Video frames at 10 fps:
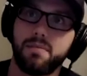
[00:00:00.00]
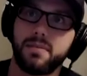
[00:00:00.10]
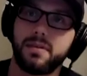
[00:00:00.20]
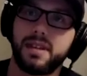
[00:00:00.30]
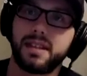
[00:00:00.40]

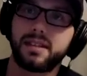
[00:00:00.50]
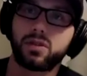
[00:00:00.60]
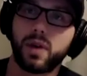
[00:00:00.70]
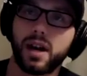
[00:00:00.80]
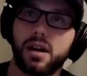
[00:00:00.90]
this is
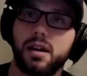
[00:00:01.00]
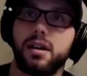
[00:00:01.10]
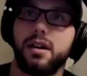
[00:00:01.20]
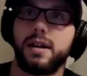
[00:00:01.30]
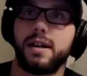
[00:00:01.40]

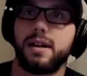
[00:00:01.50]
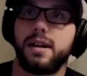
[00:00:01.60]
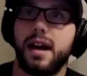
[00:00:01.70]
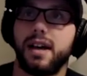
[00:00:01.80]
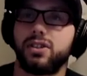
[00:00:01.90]
where
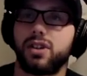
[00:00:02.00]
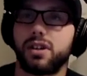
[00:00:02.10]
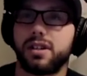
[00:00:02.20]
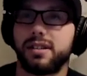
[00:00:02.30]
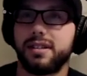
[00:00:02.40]
I
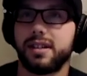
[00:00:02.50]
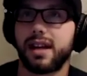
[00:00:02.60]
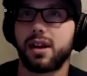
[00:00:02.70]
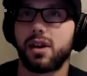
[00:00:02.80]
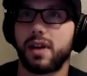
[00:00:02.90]
started to see
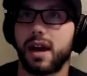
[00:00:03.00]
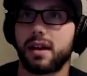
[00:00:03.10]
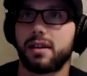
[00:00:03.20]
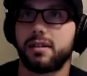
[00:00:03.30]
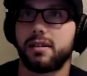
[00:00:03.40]
like,
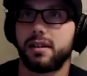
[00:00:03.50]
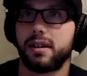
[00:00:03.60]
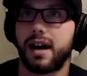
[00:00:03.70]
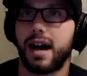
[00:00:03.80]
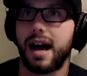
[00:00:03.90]
okay,
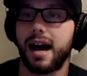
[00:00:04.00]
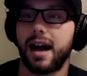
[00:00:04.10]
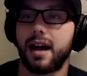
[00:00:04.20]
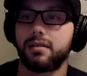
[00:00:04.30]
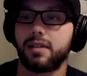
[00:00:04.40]

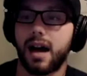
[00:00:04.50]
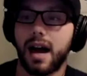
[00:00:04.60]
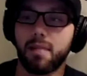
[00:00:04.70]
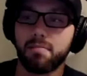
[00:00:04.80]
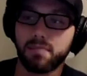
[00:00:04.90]

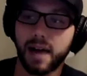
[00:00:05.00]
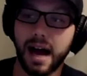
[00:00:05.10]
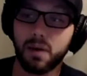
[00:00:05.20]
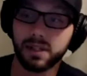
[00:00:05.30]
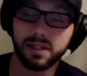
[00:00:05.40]

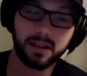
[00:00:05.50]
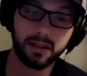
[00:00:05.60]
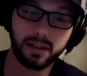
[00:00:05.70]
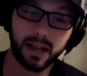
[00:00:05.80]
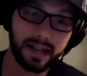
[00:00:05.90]
I would
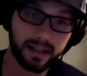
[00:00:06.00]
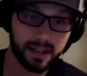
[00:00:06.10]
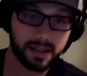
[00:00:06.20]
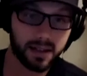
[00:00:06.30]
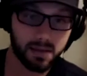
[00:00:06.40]
like to
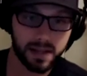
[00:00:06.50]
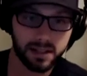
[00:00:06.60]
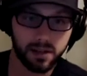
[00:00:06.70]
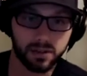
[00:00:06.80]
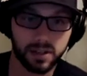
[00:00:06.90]
consider
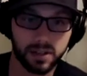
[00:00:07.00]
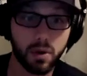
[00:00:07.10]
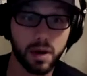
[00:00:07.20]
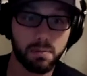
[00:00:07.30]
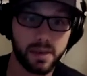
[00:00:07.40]
myself
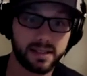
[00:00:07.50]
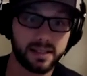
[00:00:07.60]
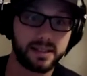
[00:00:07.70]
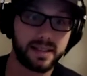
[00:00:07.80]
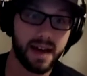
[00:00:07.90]
somewhat
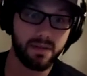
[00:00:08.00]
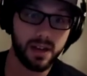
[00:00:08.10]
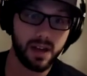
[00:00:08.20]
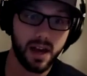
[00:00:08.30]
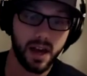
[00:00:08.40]
business
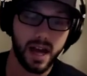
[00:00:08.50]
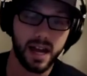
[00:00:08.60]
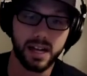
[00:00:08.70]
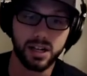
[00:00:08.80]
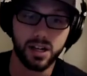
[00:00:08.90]
savvy, and
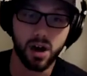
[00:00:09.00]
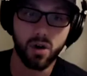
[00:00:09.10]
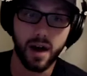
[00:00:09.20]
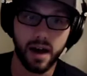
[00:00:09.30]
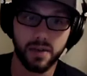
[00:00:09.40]
I
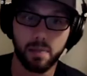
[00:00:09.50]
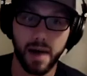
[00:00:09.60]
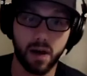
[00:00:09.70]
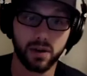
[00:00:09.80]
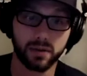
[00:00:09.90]
know the
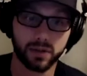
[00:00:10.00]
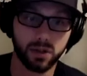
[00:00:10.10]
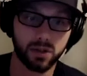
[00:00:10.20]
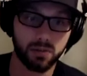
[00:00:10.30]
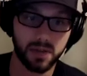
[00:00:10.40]
power of
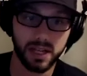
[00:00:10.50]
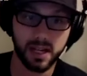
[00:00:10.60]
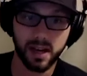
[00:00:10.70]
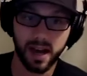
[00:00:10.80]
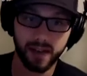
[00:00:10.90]
social
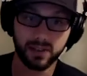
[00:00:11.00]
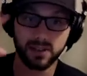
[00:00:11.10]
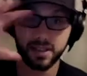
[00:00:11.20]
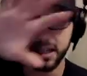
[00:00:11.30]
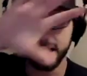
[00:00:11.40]
media. I've
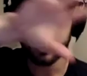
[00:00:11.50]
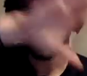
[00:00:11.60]
seen